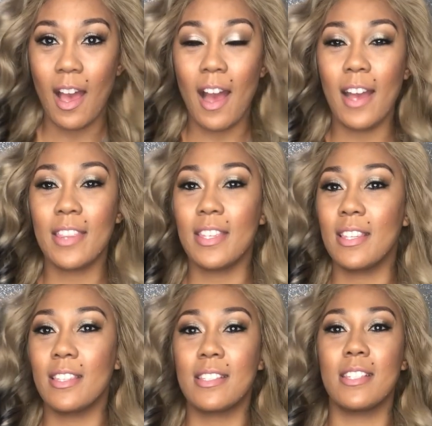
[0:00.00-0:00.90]
I
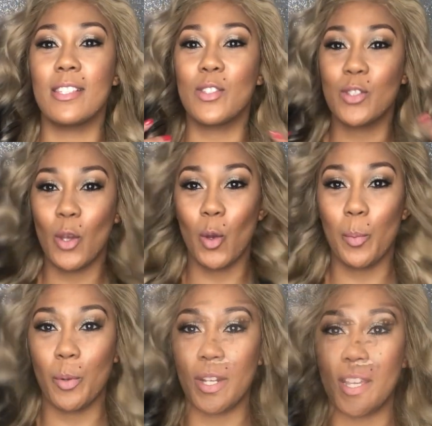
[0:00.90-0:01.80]
think this is so
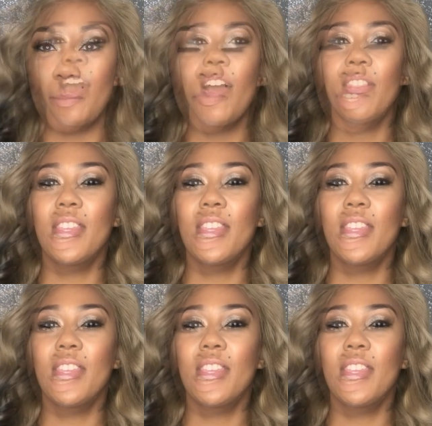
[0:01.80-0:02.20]
pretty.